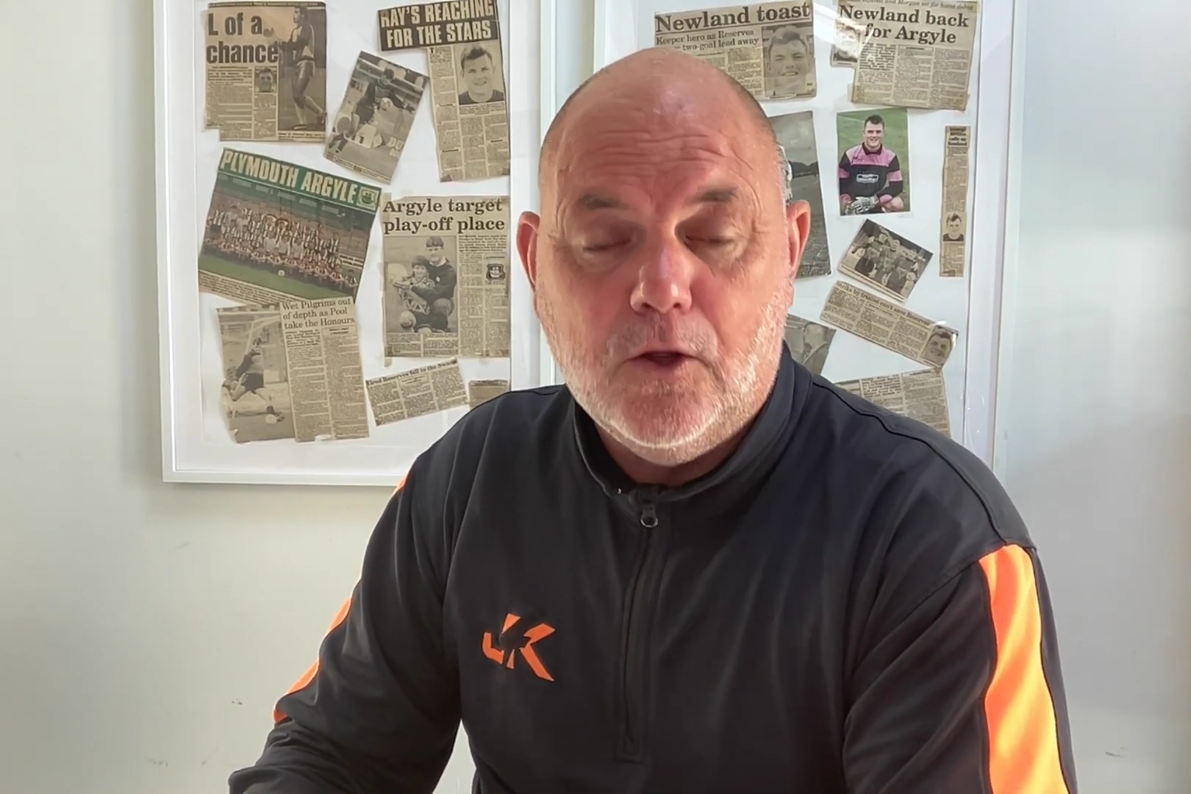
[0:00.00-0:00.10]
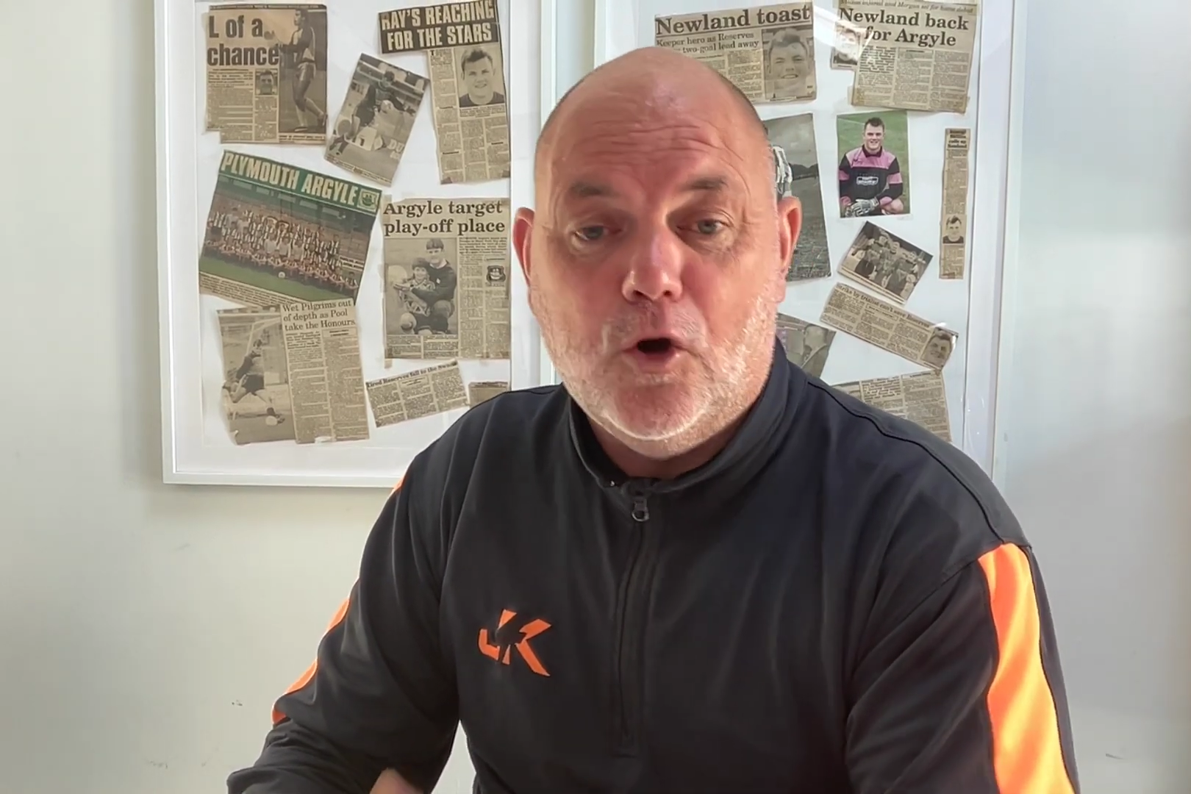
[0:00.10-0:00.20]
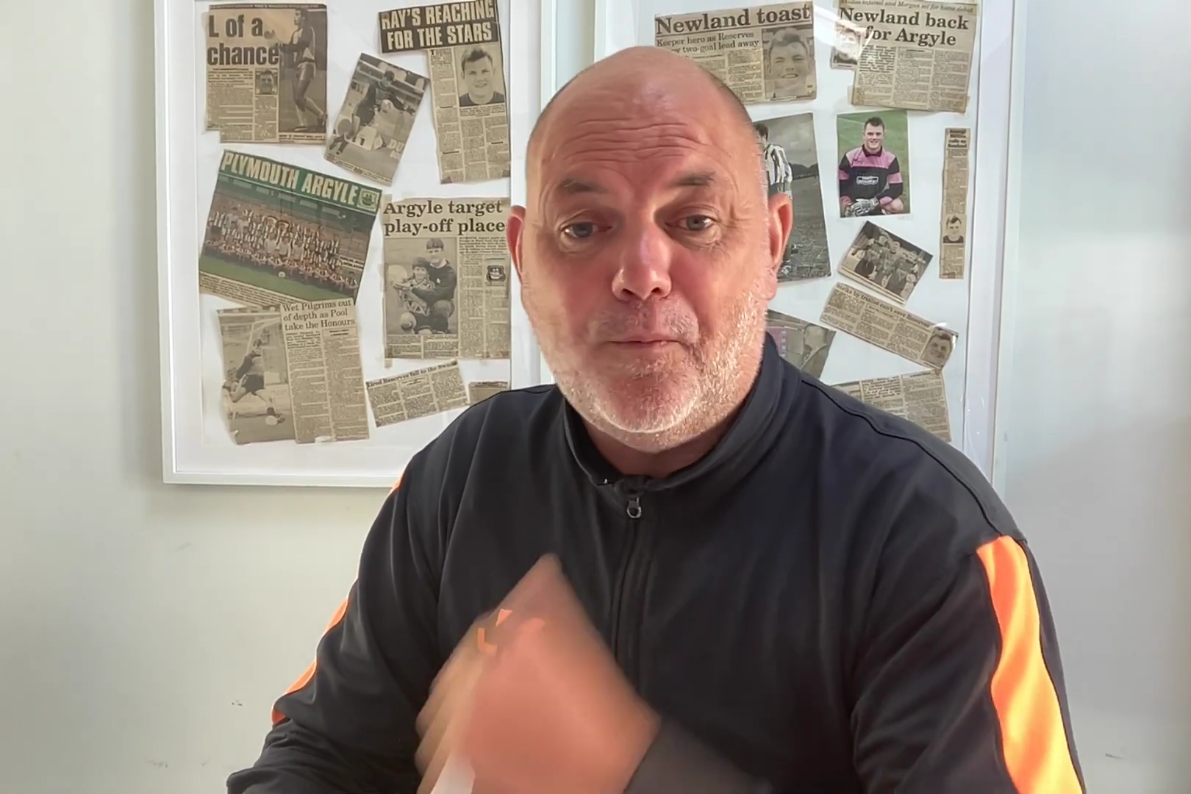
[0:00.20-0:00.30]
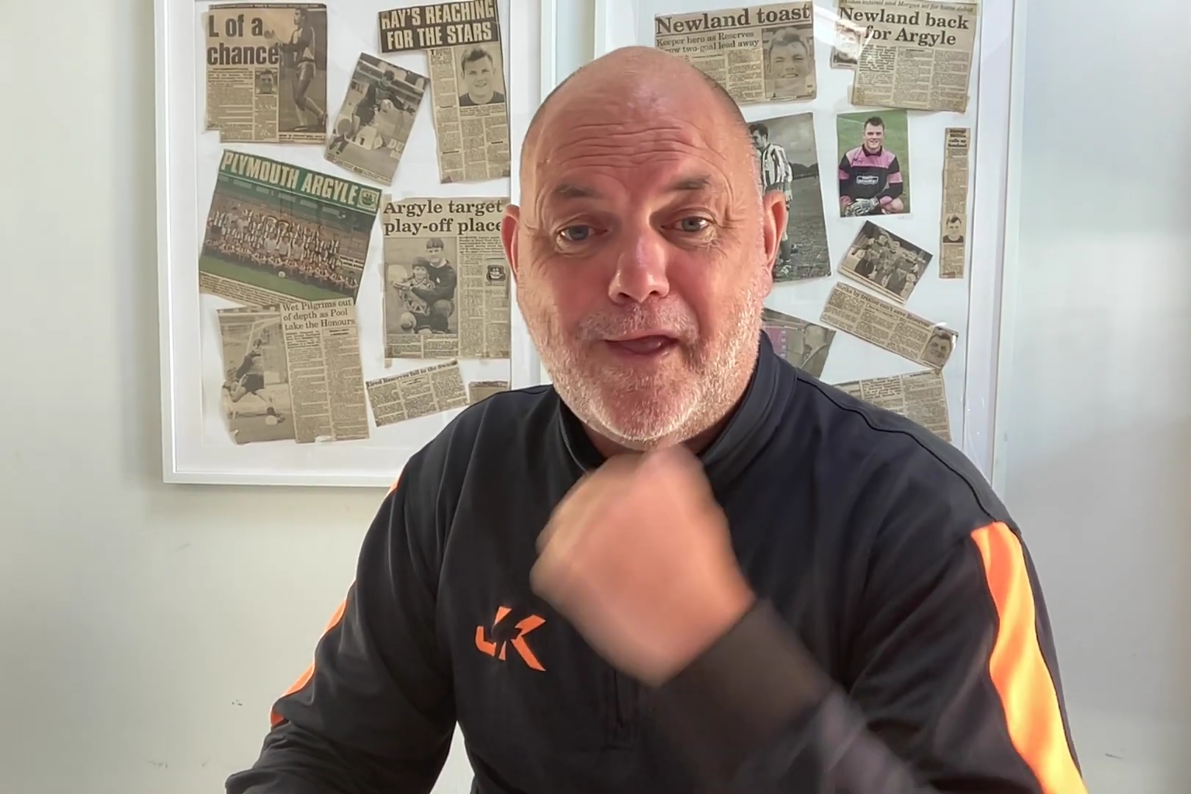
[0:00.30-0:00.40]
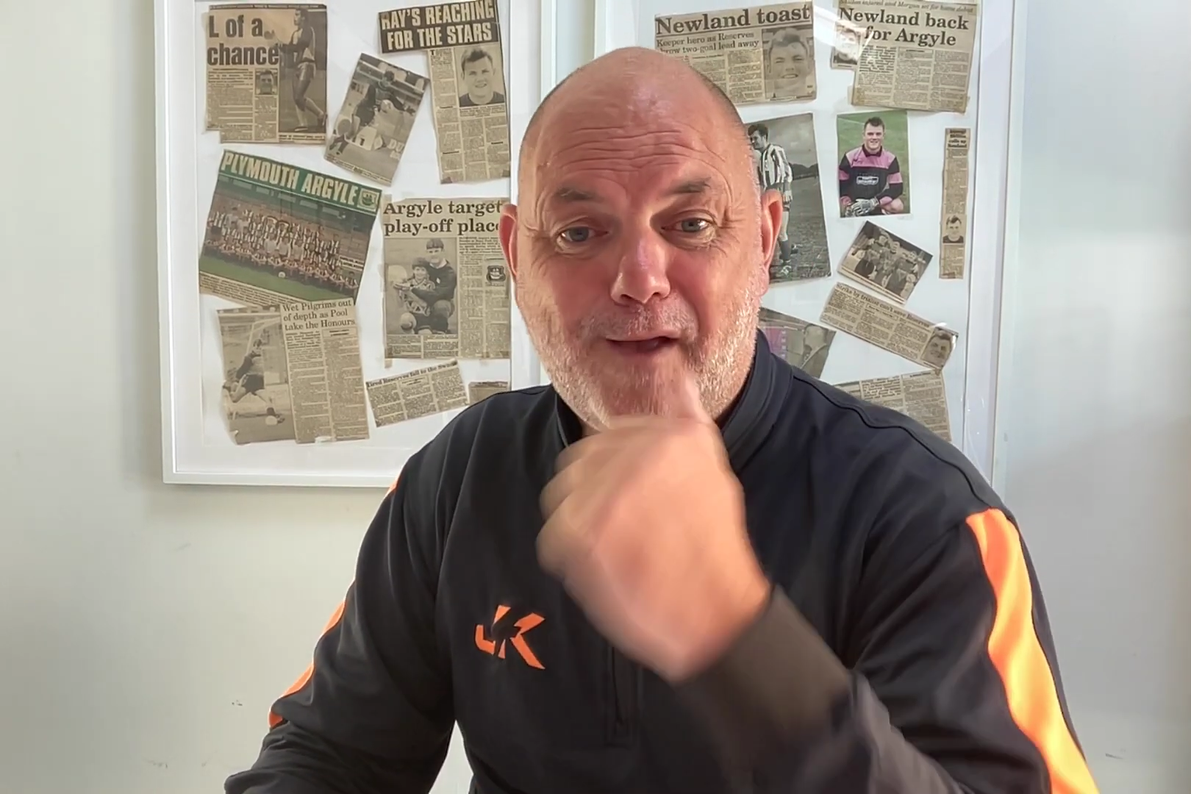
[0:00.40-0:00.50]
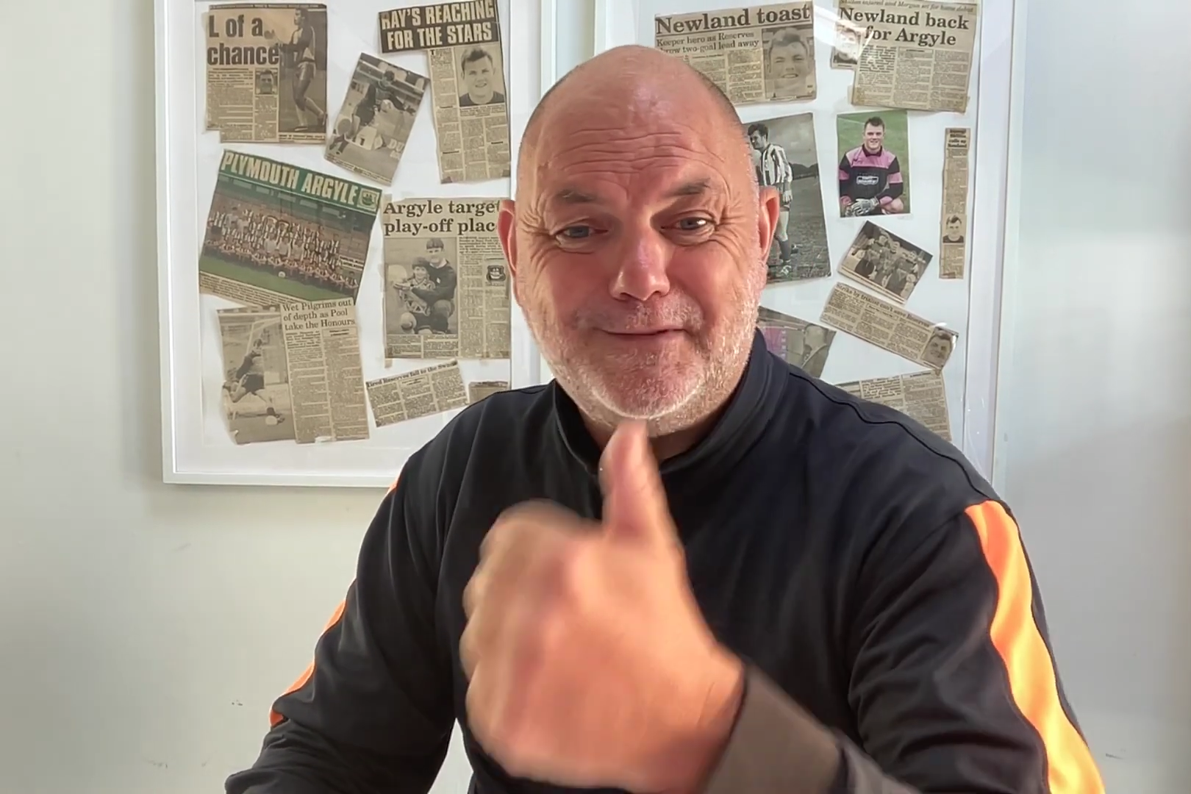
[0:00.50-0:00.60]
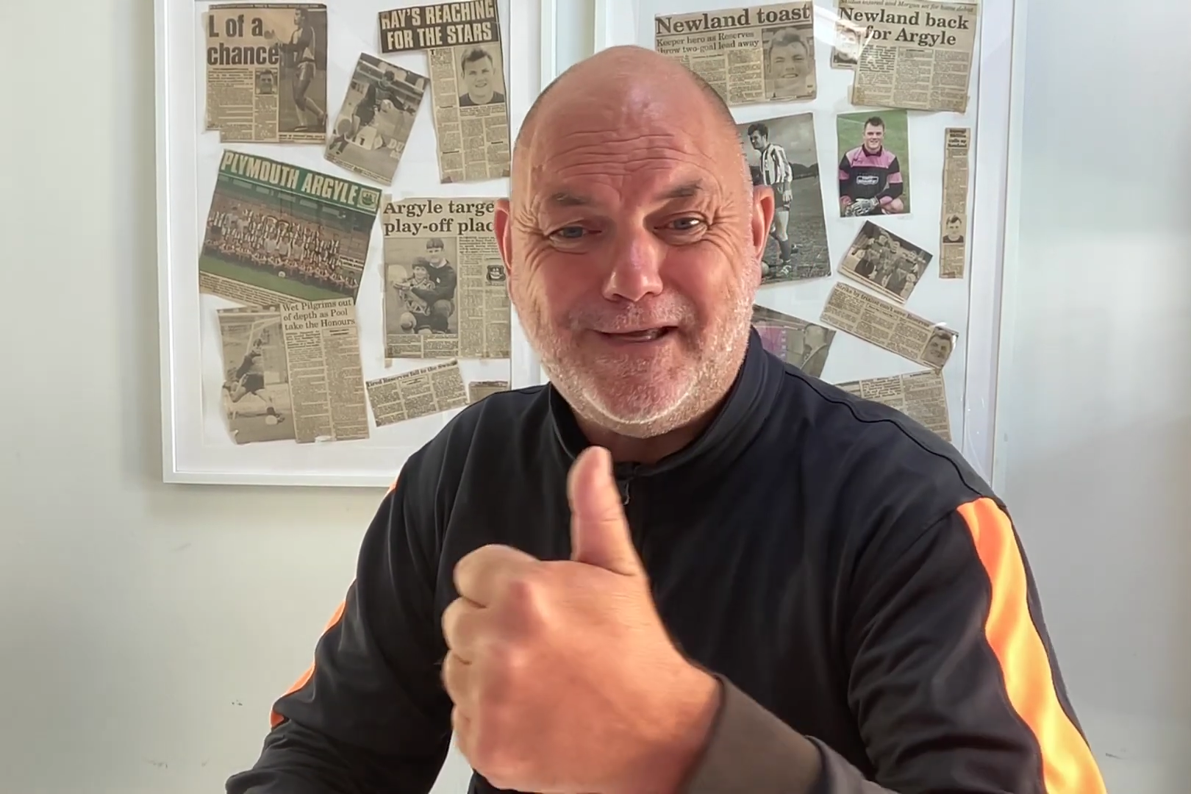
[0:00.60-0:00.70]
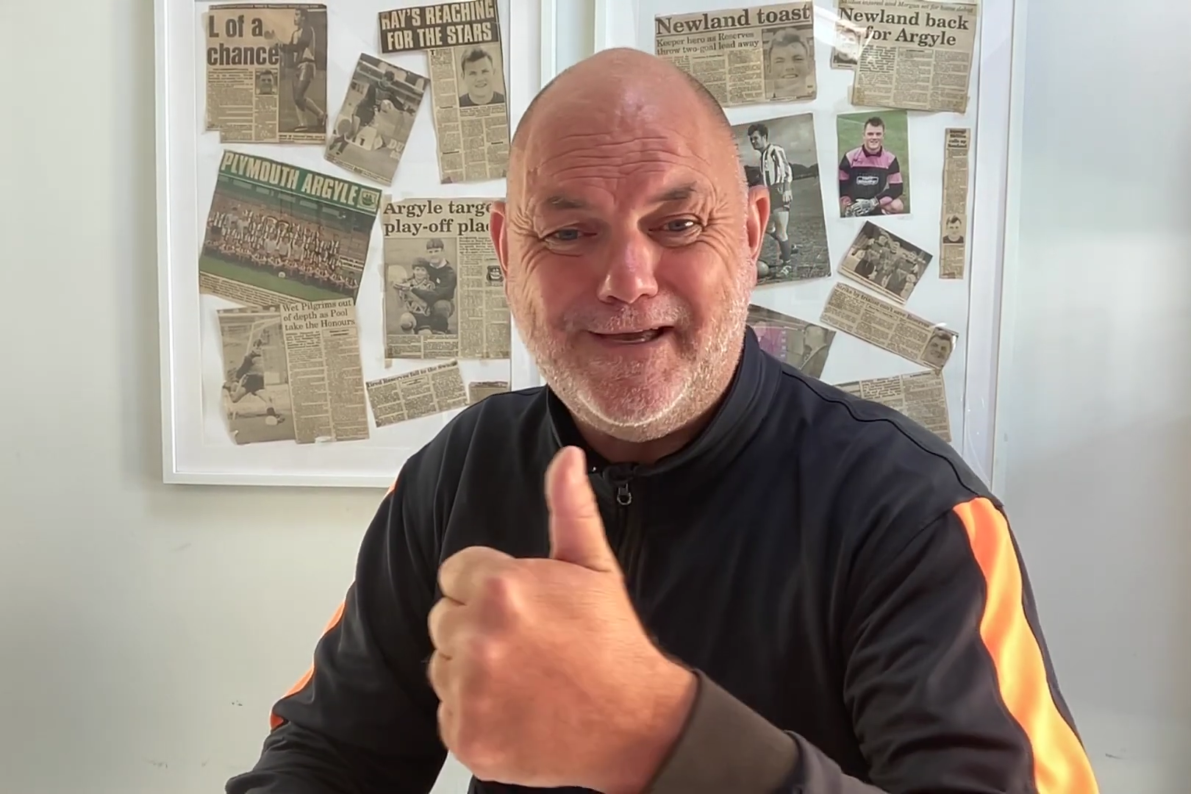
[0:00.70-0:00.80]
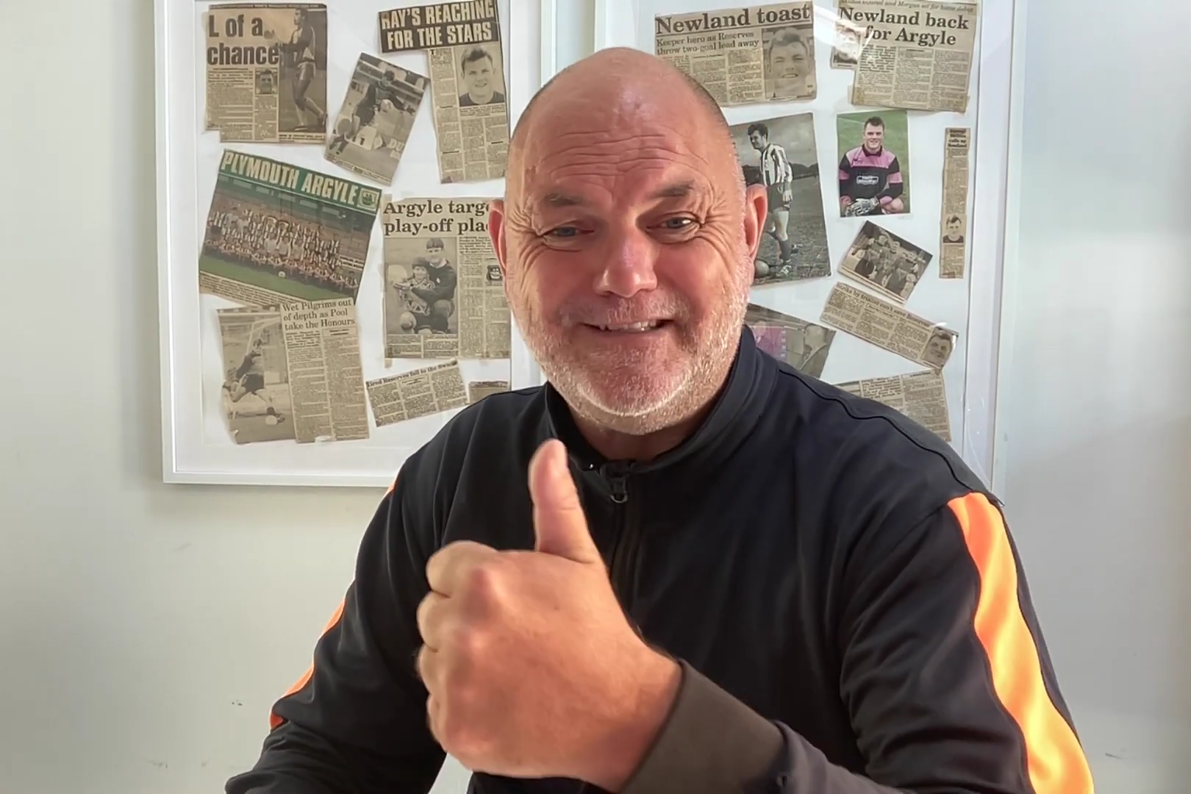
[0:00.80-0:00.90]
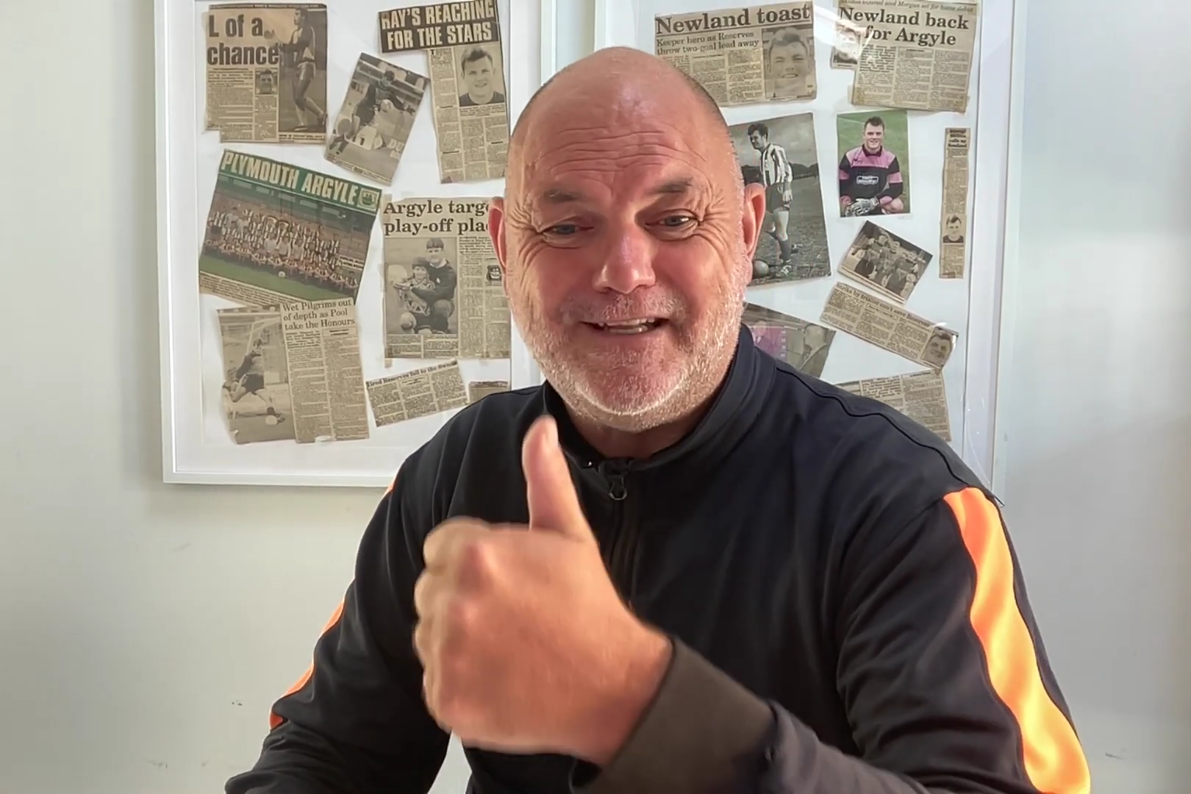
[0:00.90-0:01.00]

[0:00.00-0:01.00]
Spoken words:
Hope that helps, guys,